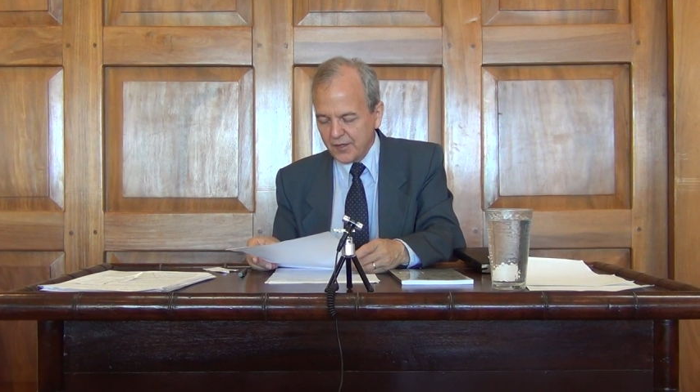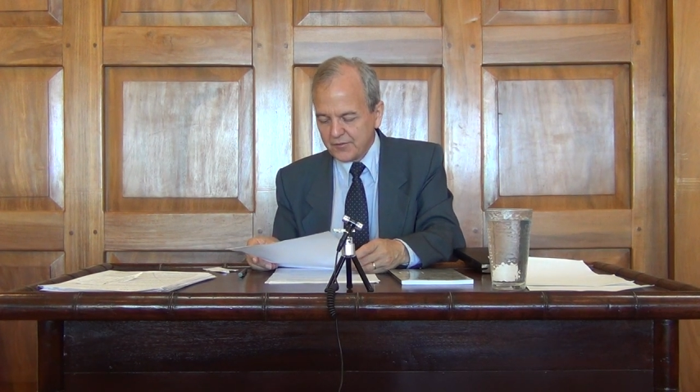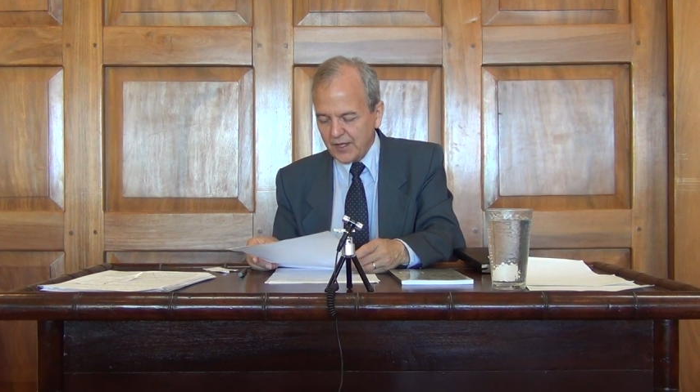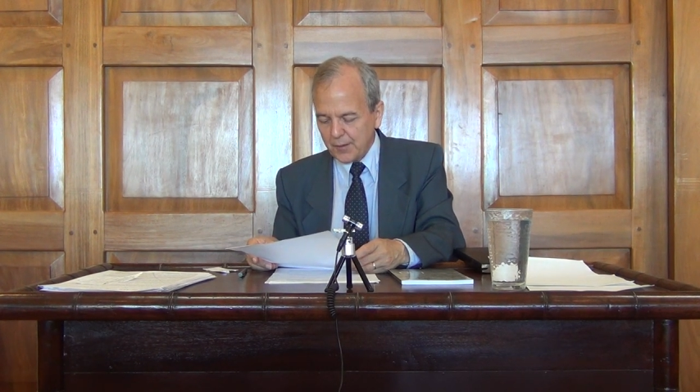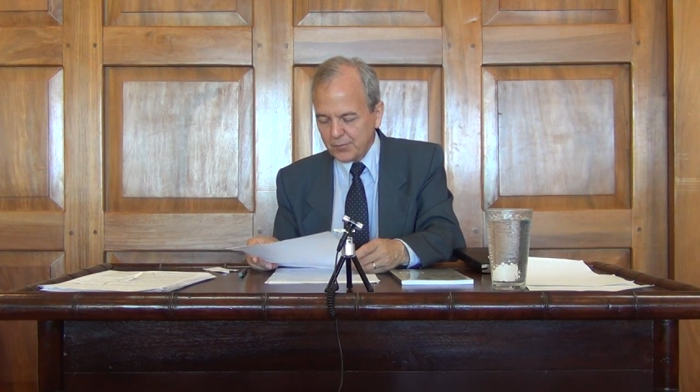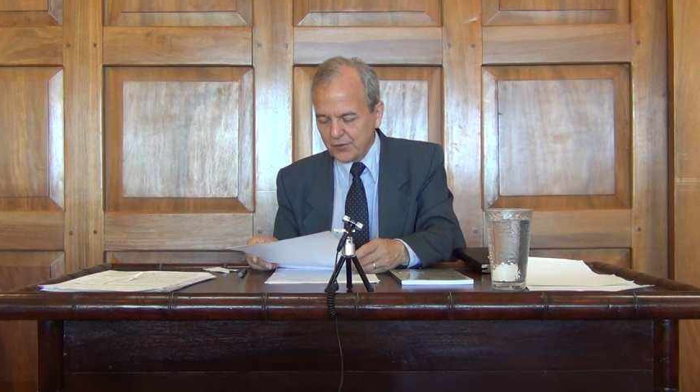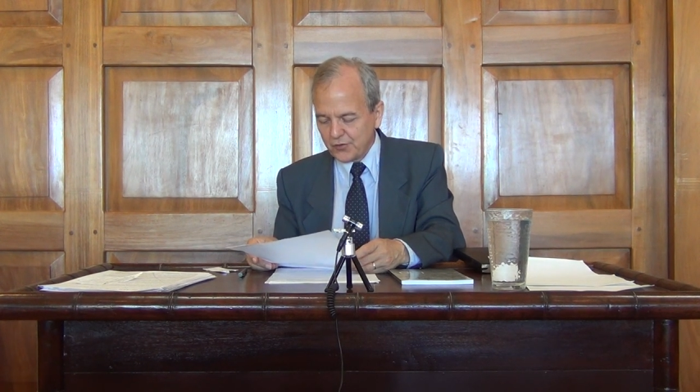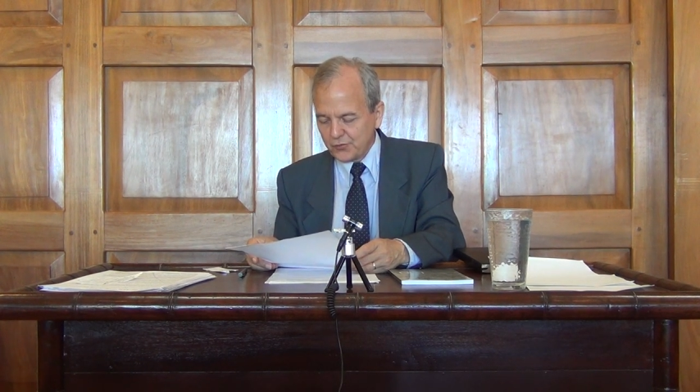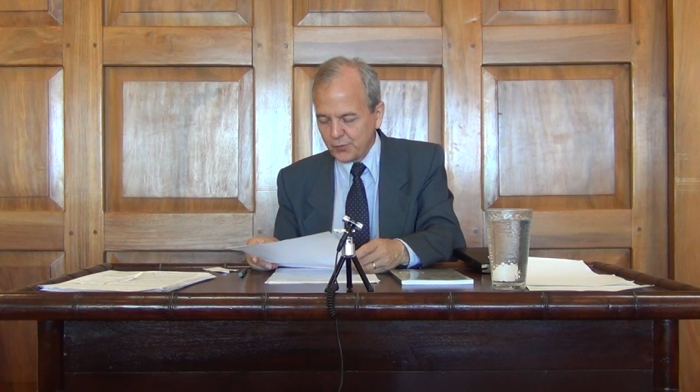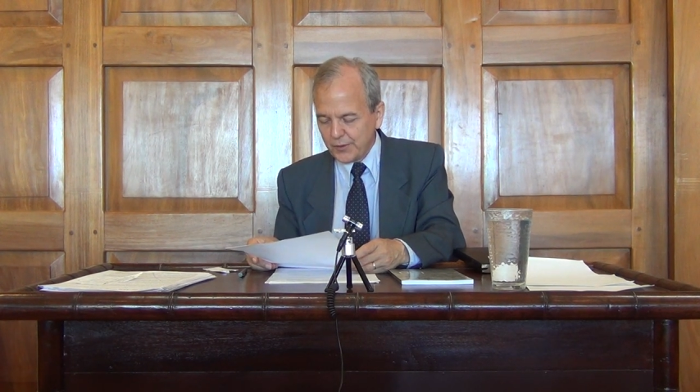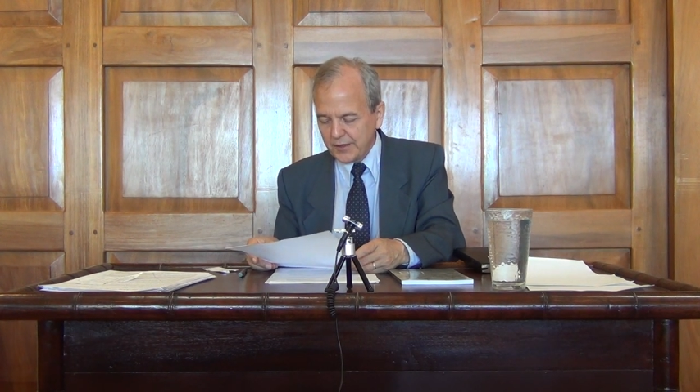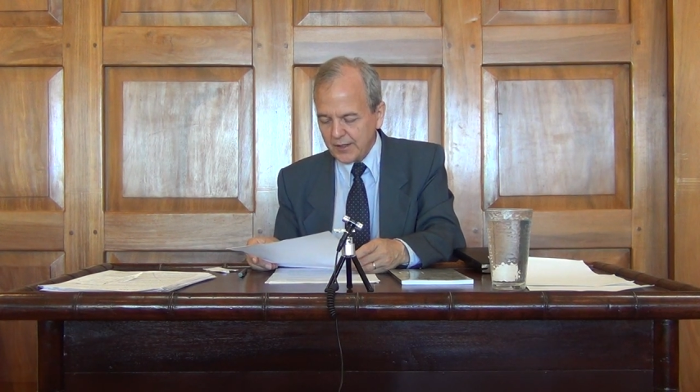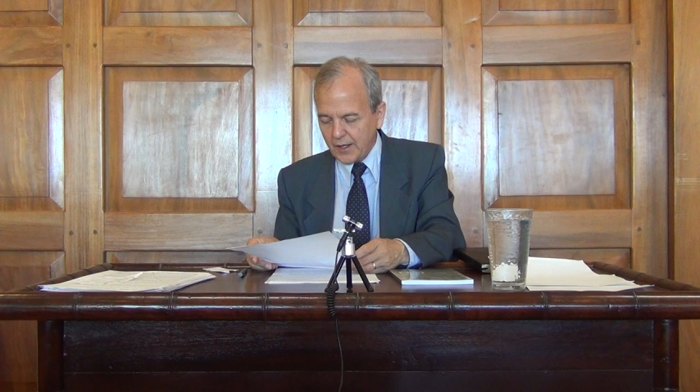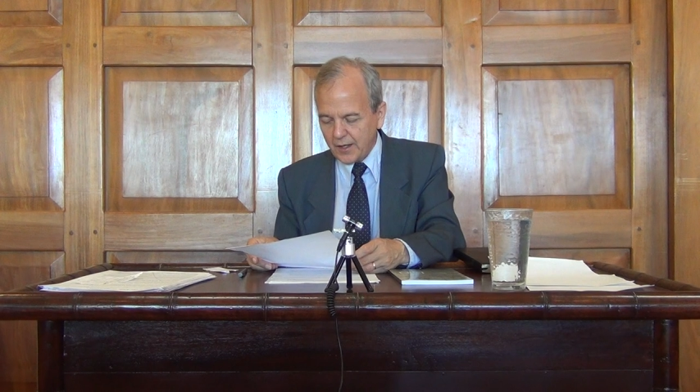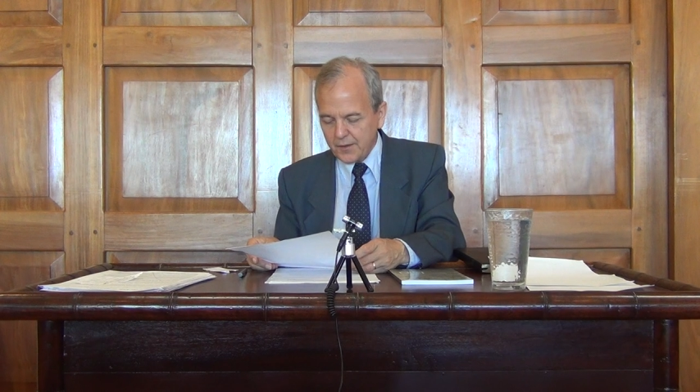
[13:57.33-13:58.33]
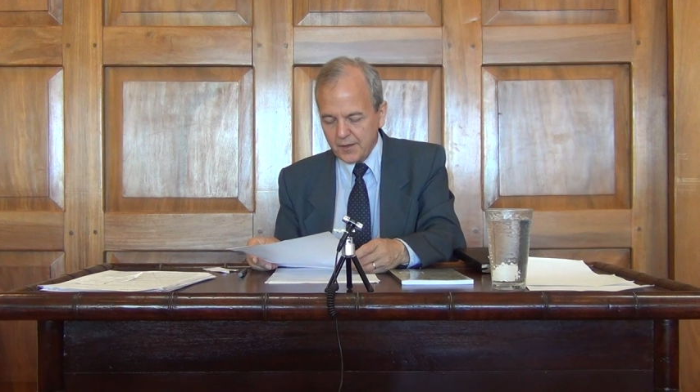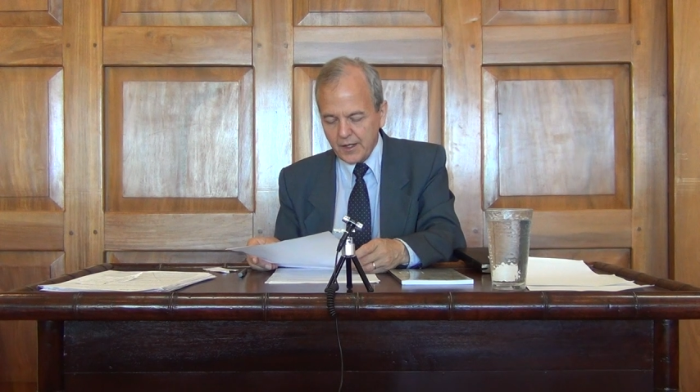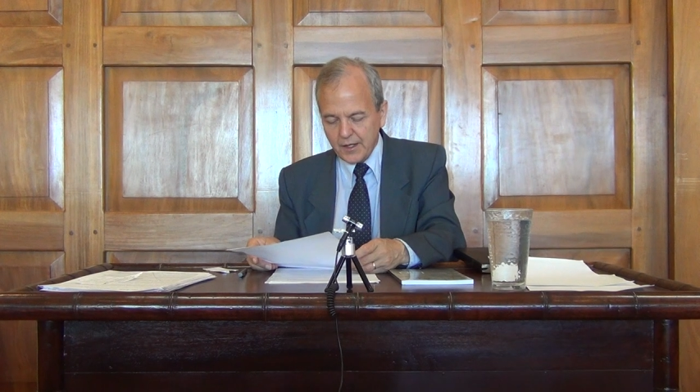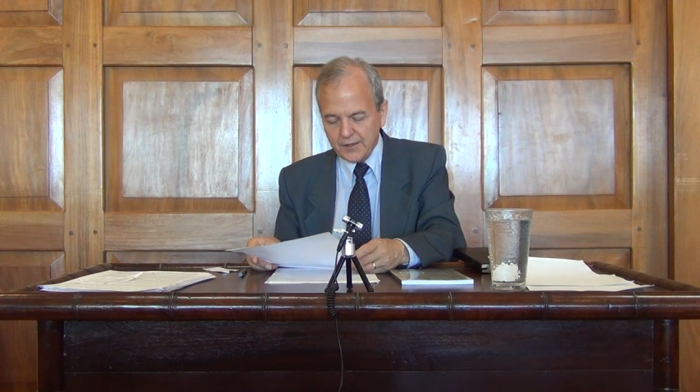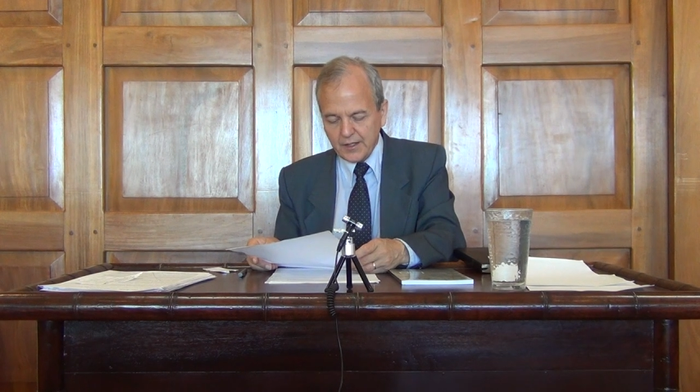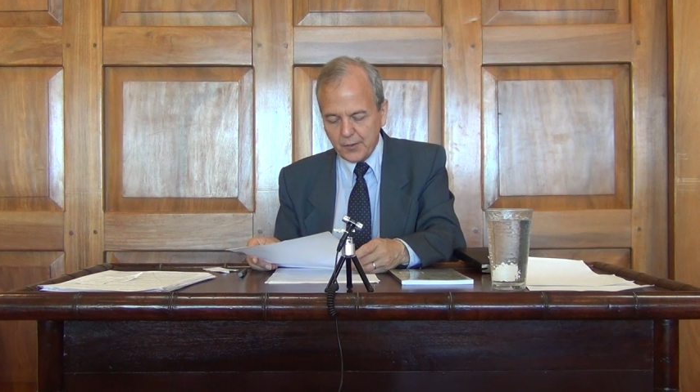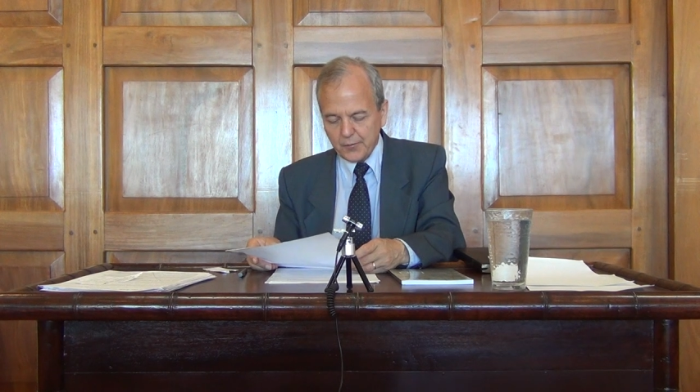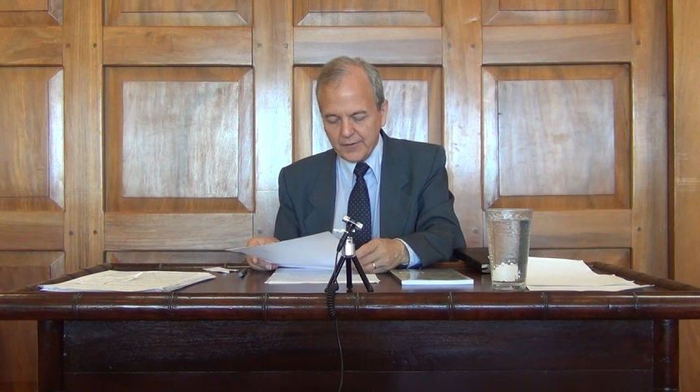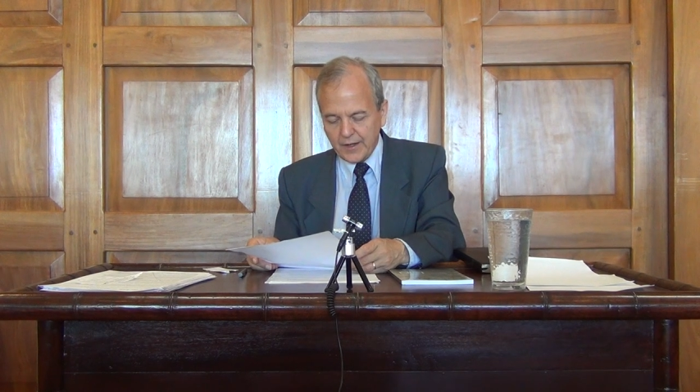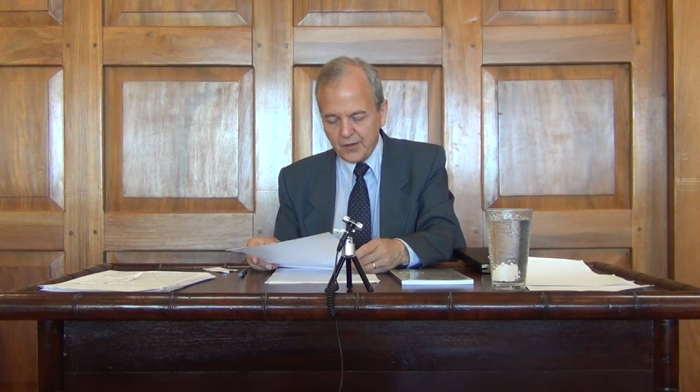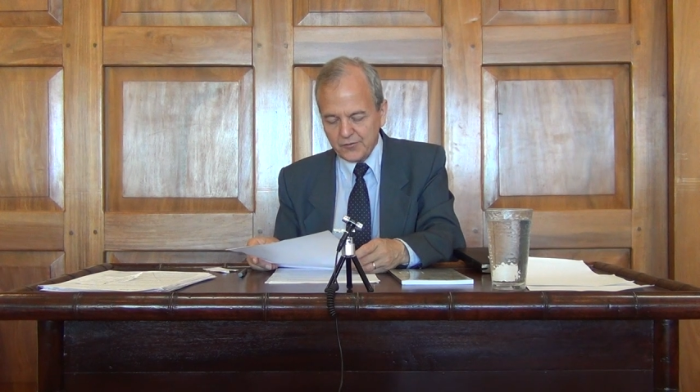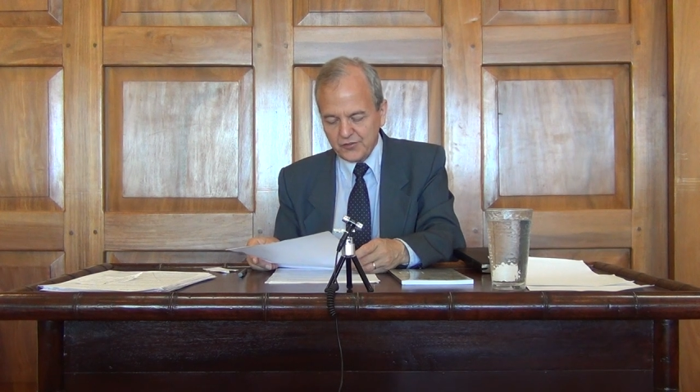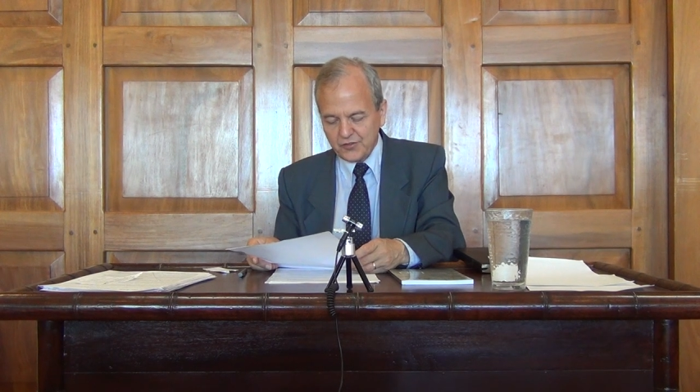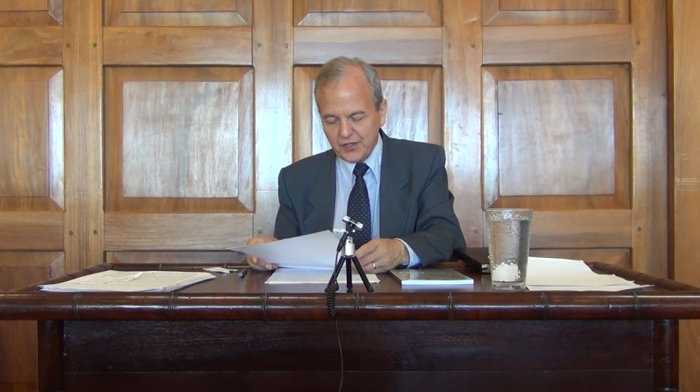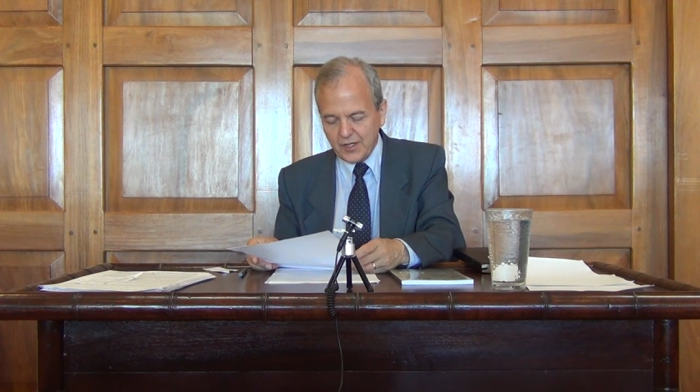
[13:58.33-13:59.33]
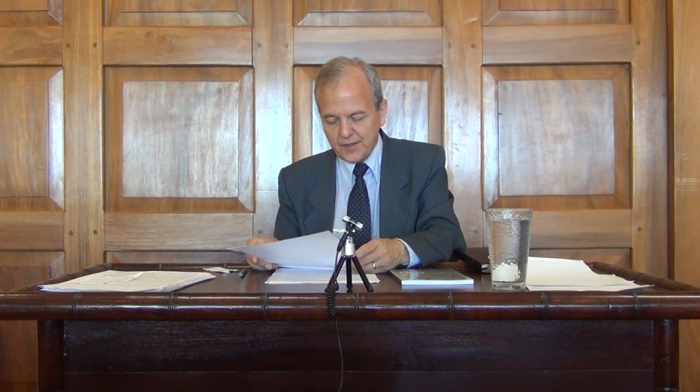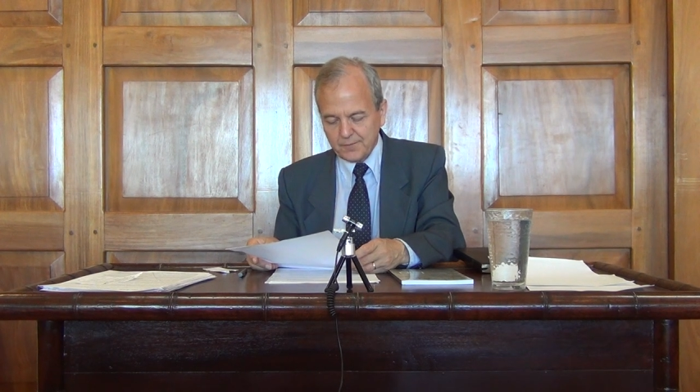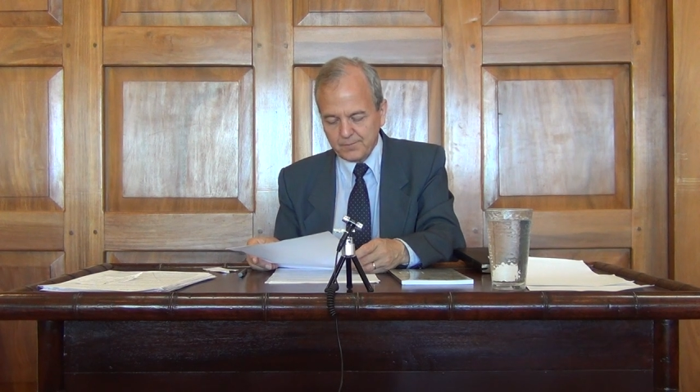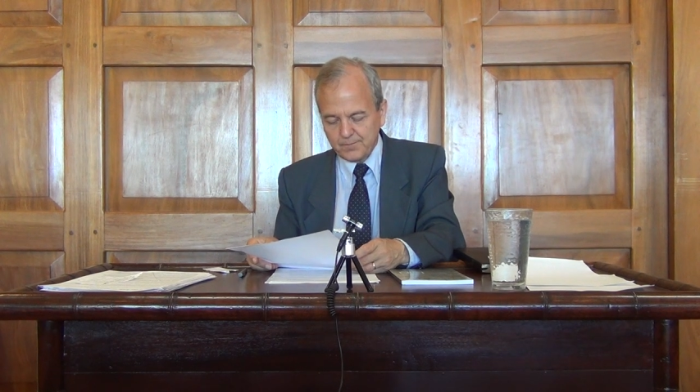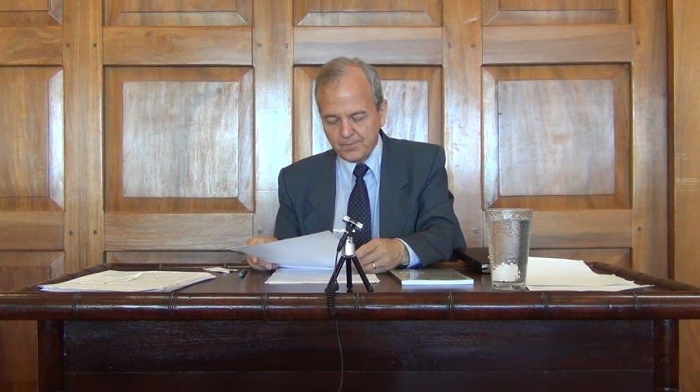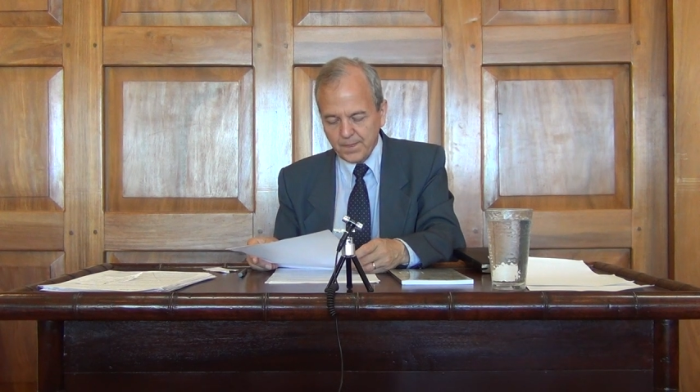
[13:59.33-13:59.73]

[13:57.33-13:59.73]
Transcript: tempted as we are, yet without sin.